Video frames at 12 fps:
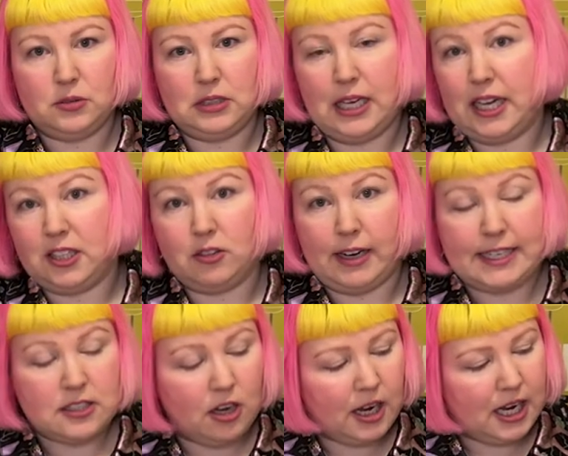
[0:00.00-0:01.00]
had a great
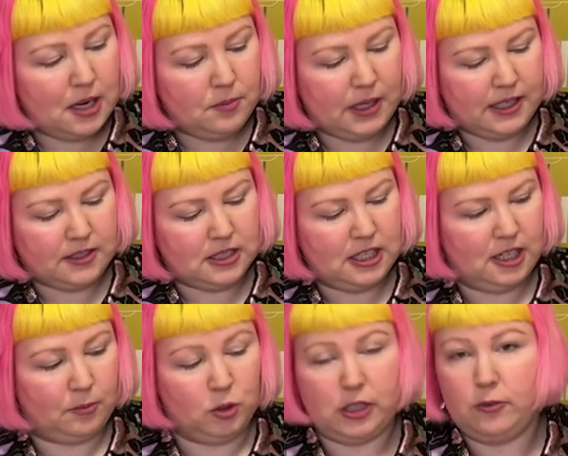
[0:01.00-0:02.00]
time, and
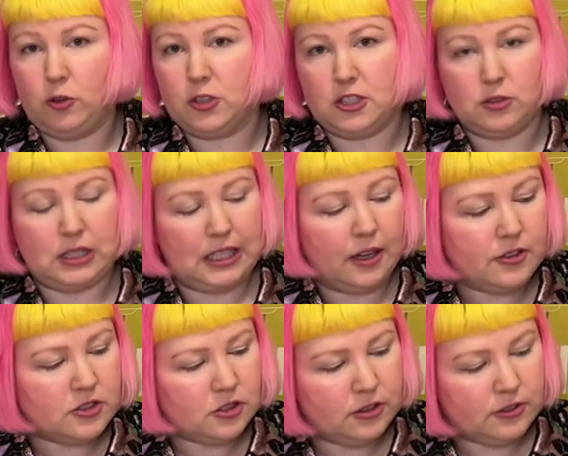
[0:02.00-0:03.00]
I'm looking forward to doing the other
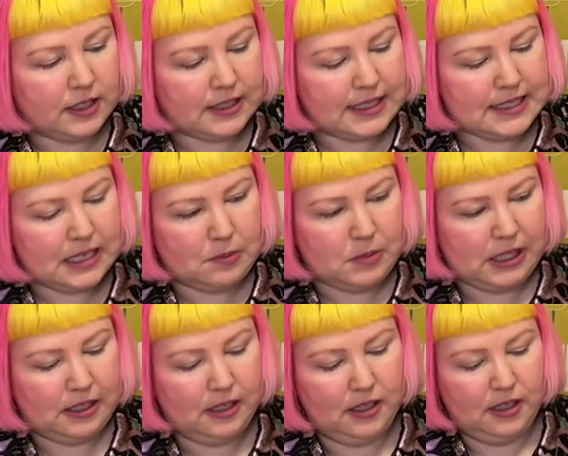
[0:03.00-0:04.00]
two that they sent
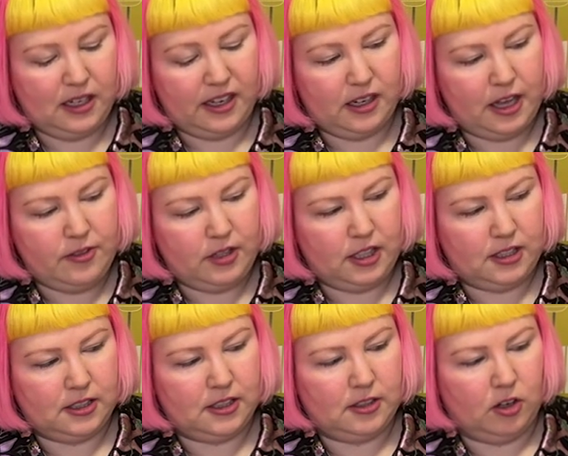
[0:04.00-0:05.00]
me. And I think
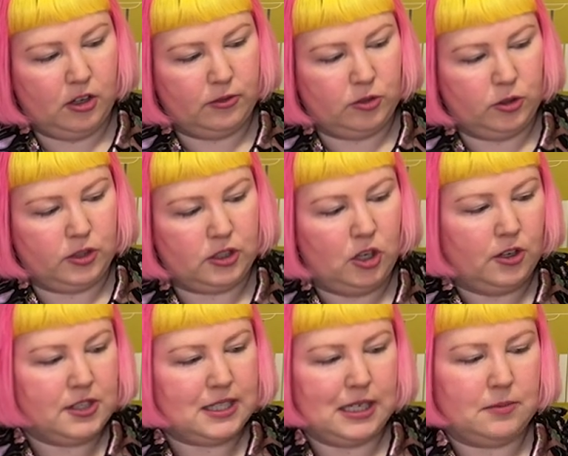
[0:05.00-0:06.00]
overall, the
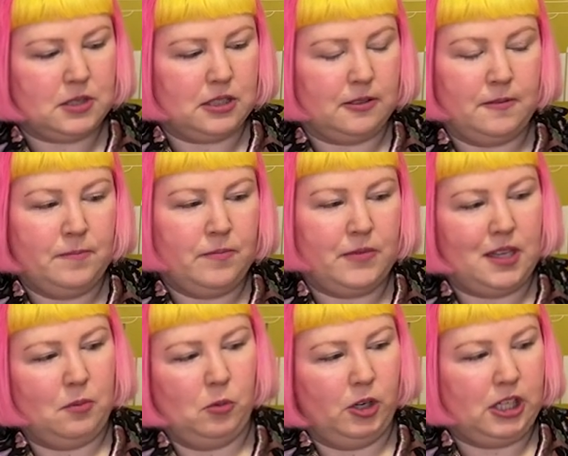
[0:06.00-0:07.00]
concept and
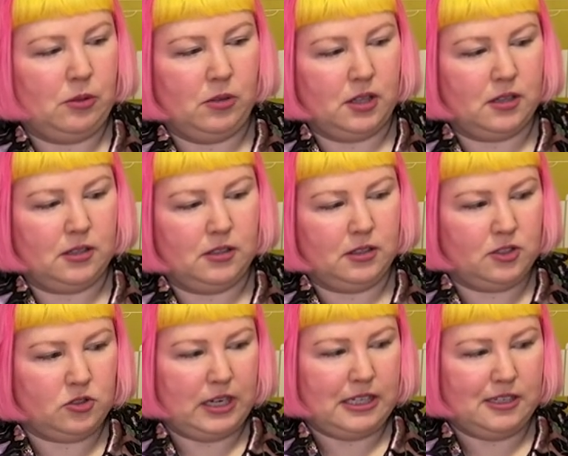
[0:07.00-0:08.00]
them working with
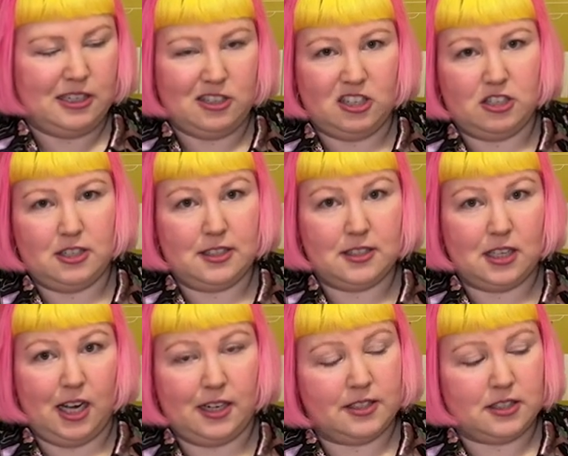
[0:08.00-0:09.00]
Australian Indigenous
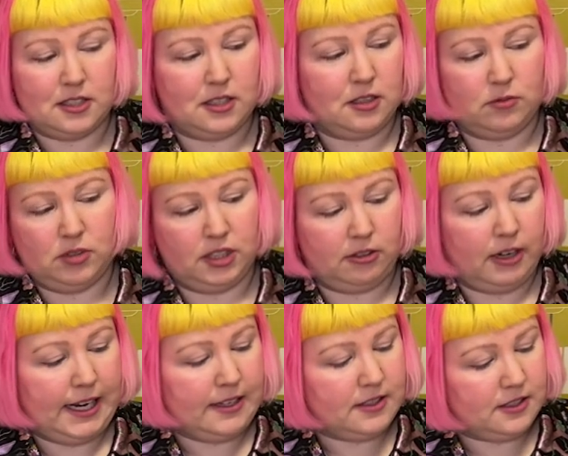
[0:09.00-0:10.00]
artists is really
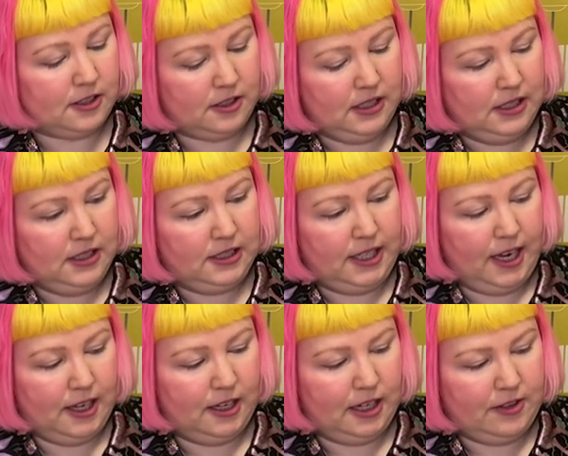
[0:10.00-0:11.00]
great. So
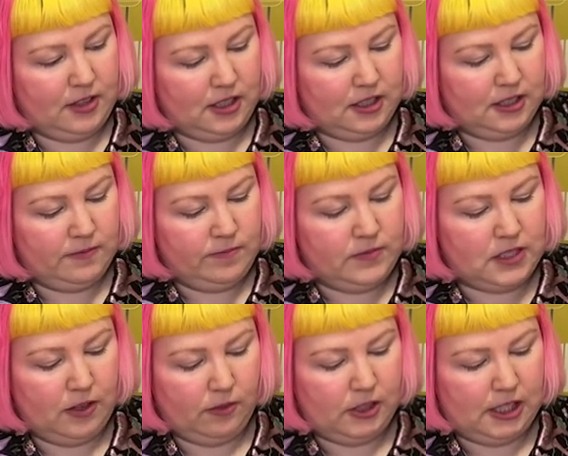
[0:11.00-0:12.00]
yeah, I think
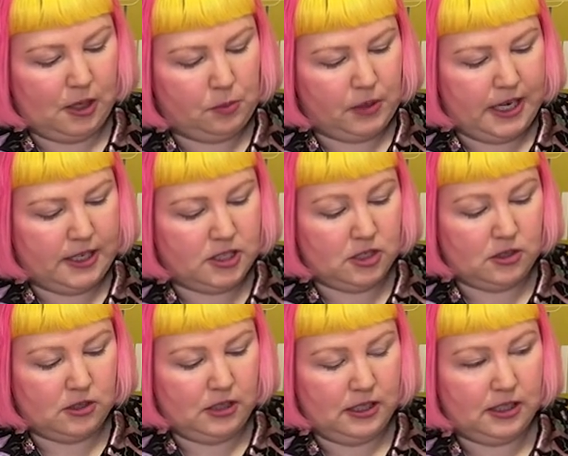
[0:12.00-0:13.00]
definitely a brand
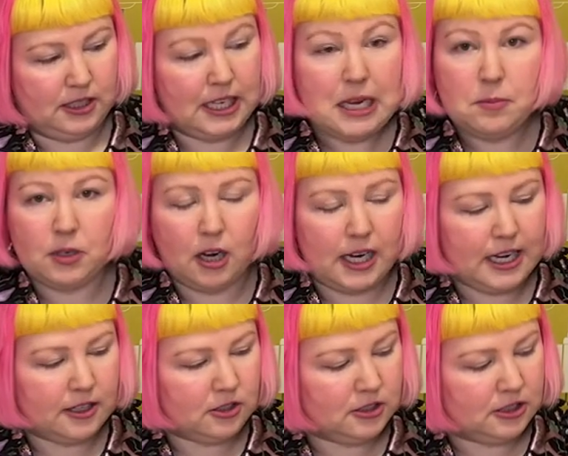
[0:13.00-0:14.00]
to keep an eye
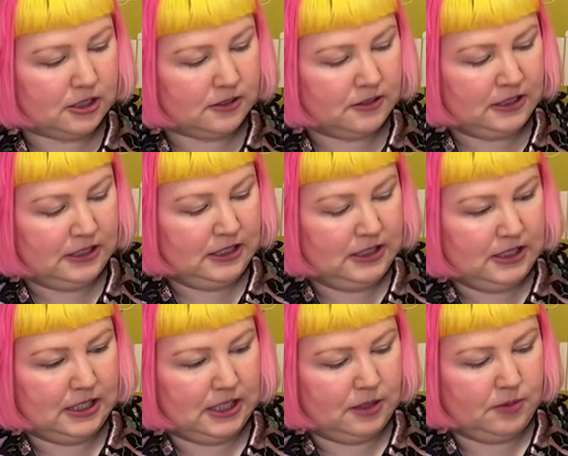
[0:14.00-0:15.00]
out on, and
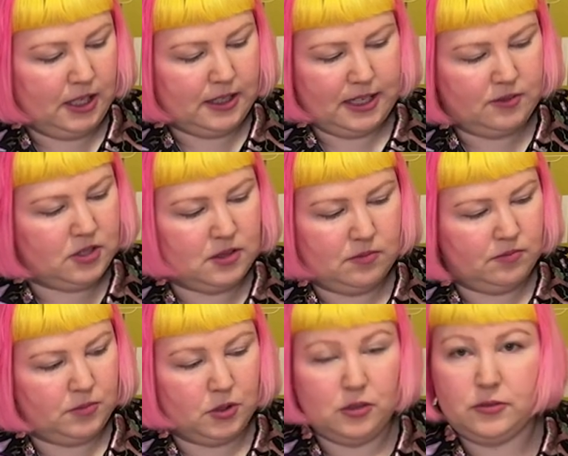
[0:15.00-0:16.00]
um, yeah, they have just
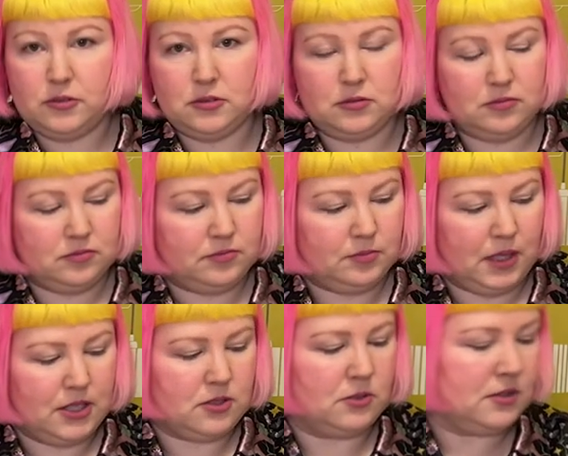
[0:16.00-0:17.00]
beautiful
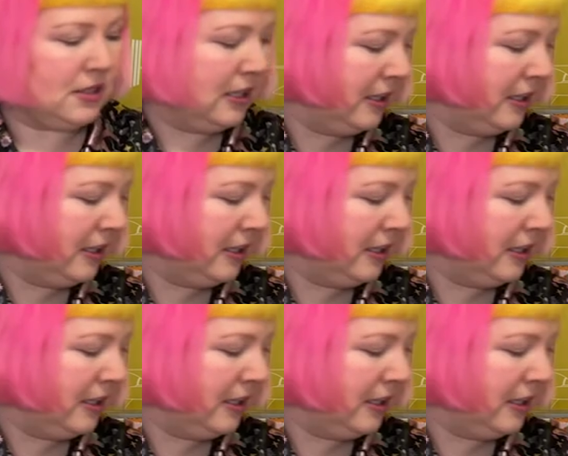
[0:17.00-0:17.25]
puzzles.